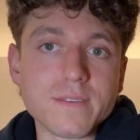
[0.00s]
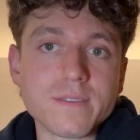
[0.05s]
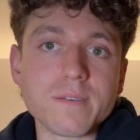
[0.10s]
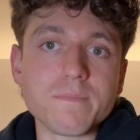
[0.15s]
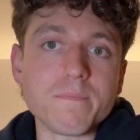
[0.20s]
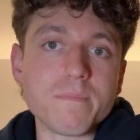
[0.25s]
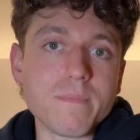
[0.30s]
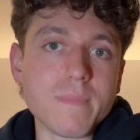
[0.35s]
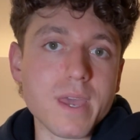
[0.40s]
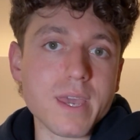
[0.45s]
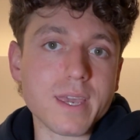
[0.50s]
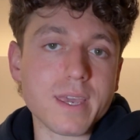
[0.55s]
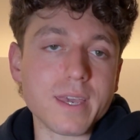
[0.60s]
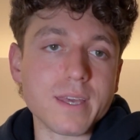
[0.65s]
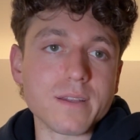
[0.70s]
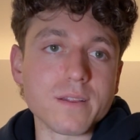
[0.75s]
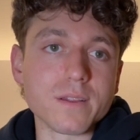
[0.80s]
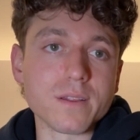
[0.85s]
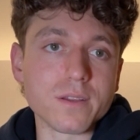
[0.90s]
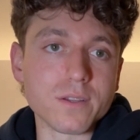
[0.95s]
to make
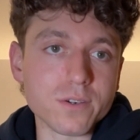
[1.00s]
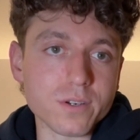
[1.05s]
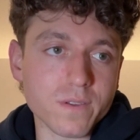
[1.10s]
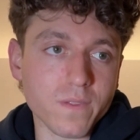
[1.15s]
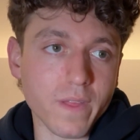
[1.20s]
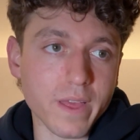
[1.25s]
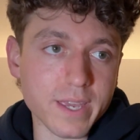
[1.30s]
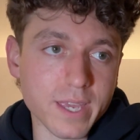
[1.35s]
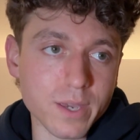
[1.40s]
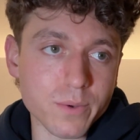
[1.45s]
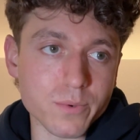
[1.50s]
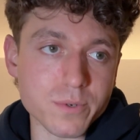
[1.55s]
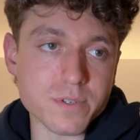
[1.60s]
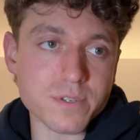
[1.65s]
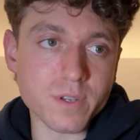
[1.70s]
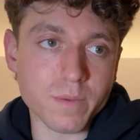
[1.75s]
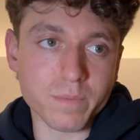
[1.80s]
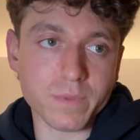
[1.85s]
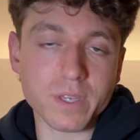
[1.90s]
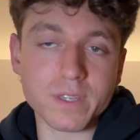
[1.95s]
it look like it was
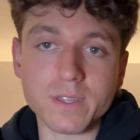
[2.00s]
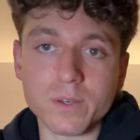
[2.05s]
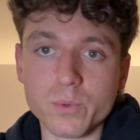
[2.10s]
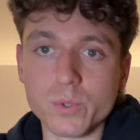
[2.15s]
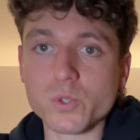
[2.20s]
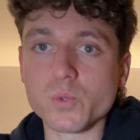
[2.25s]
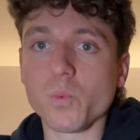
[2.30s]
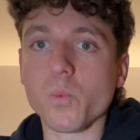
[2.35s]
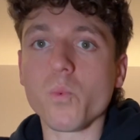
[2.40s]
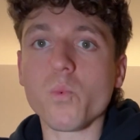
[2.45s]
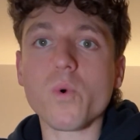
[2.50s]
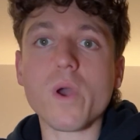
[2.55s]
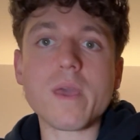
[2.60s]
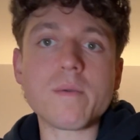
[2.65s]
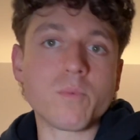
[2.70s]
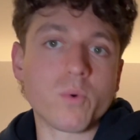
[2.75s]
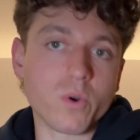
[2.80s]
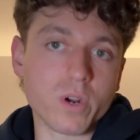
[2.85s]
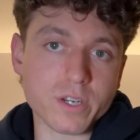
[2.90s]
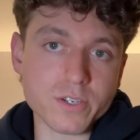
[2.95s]
something that was way
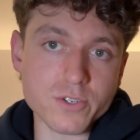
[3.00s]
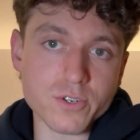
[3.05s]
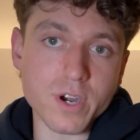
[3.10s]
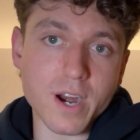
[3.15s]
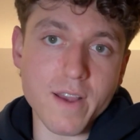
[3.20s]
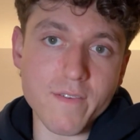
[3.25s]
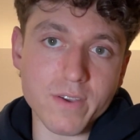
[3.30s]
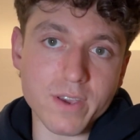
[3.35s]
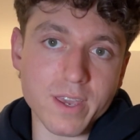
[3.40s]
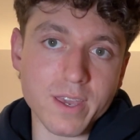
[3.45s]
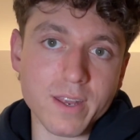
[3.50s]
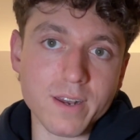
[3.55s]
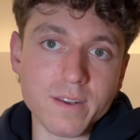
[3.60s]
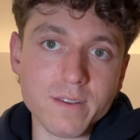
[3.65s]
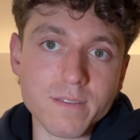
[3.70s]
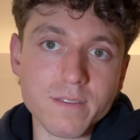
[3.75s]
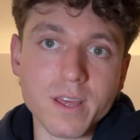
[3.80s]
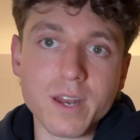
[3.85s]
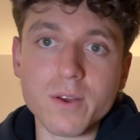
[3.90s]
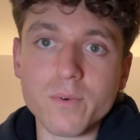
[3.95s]
more
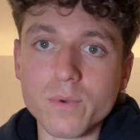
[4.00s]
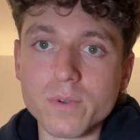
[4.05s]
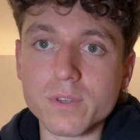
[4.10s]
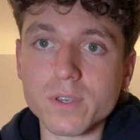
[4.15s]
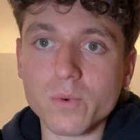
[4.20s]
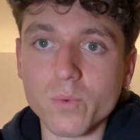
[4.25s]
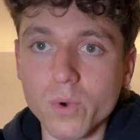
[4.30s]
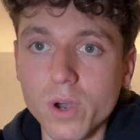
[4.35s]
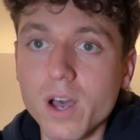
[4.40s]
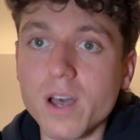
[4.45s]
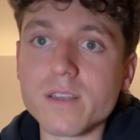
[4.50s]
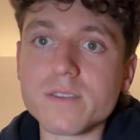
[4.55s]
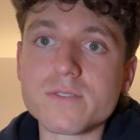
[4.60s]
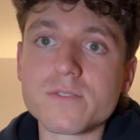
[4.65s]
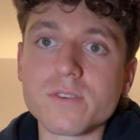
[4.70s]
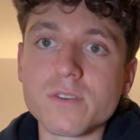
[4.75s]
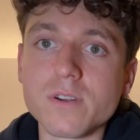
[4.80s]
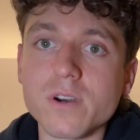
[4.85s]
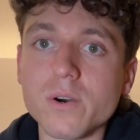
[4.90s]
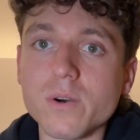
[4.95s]
extravagant than it really was?
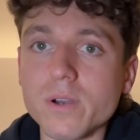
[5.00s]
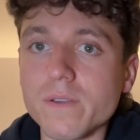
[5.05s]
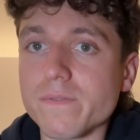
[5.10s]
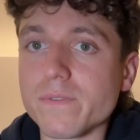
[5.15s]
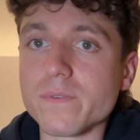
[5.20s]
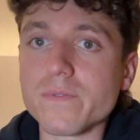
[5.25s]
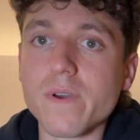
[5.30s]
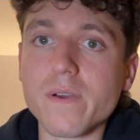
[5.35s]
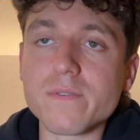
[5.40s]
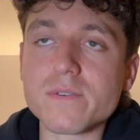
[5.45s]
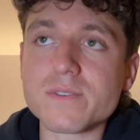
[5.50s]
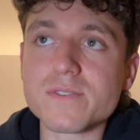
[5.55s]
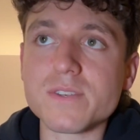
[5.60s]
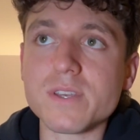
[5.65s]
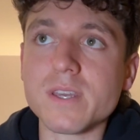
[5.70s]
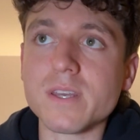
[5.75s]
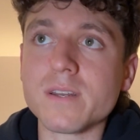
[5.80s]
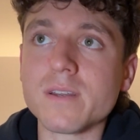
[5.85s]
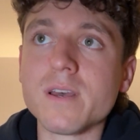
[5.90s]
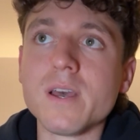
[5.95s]
You know, if you've ever
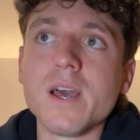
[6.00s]
seen